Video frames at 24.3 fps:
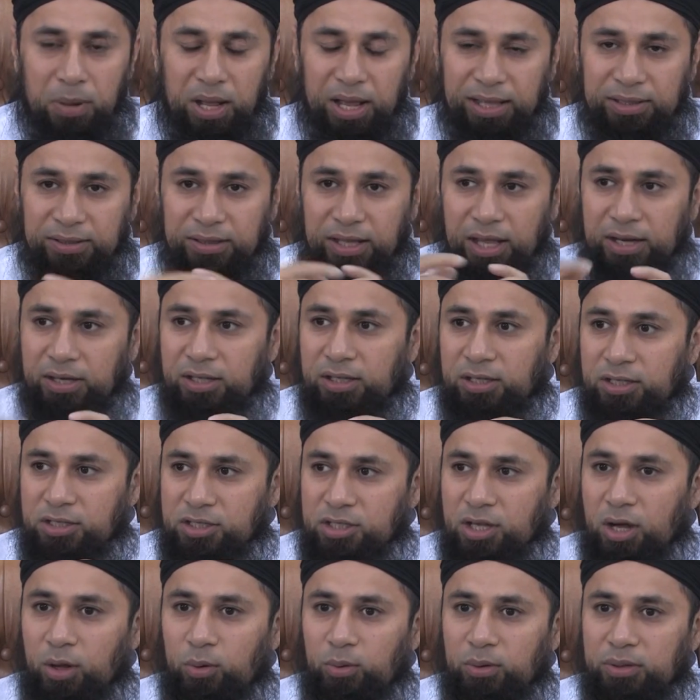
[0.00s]
And then he
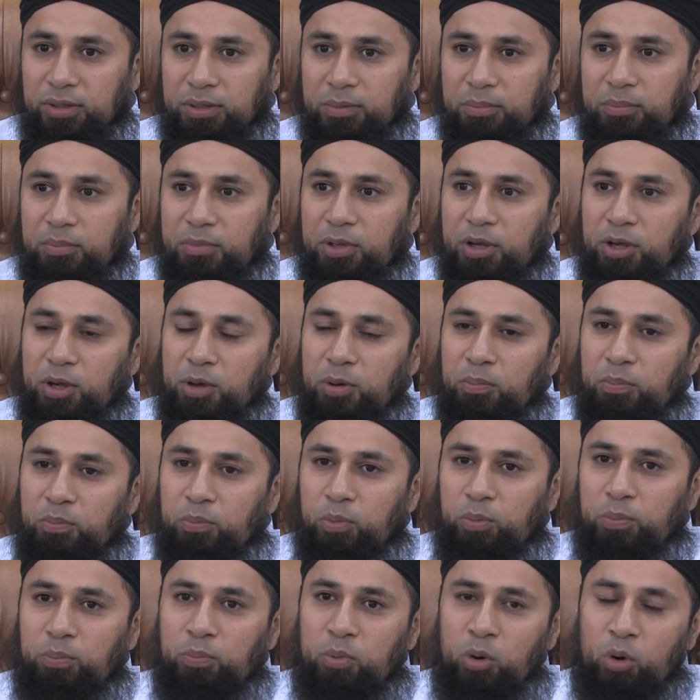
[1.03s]
told them,
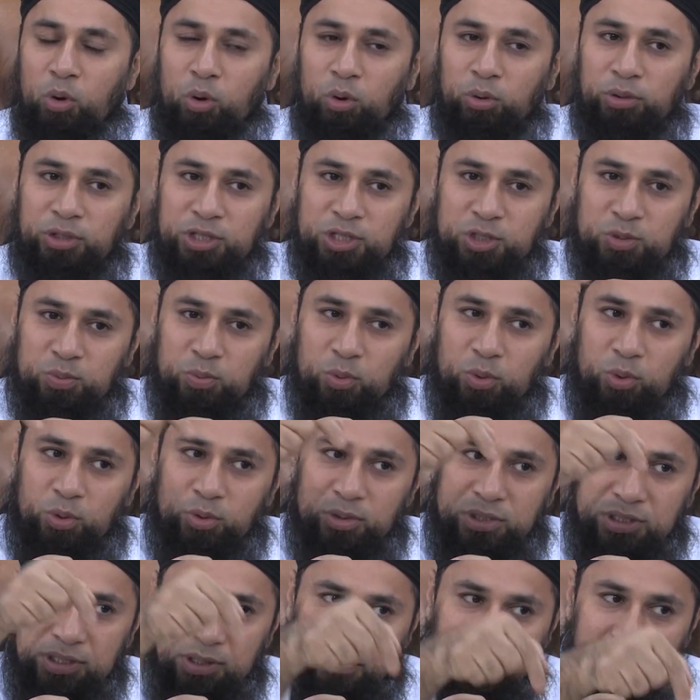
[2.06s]
pour this
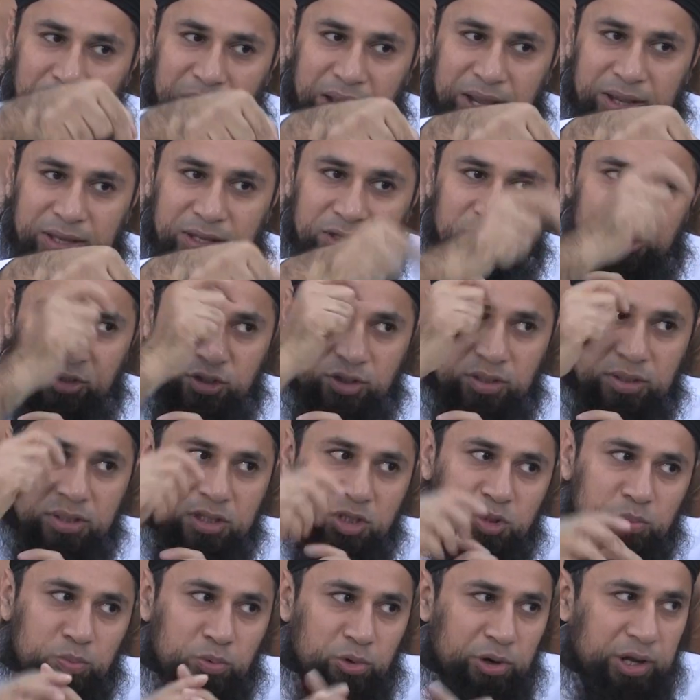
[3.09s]
water back into the
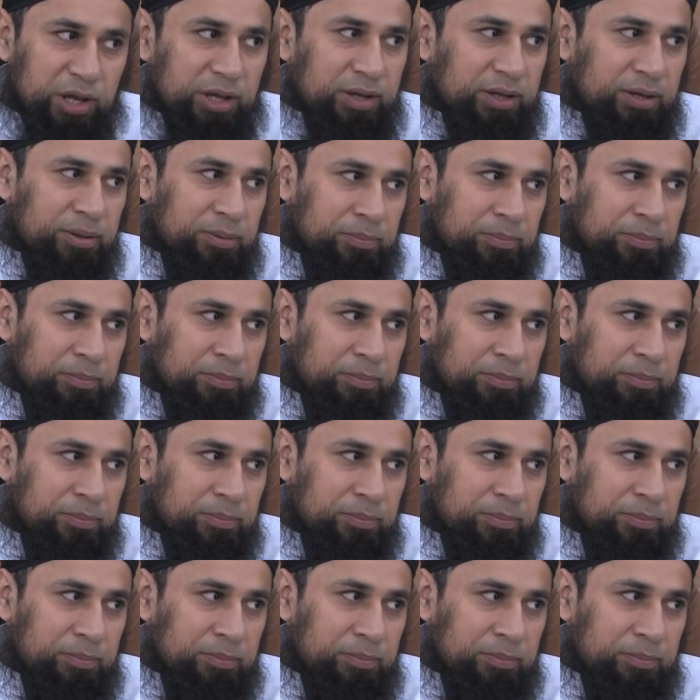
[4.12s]
spring.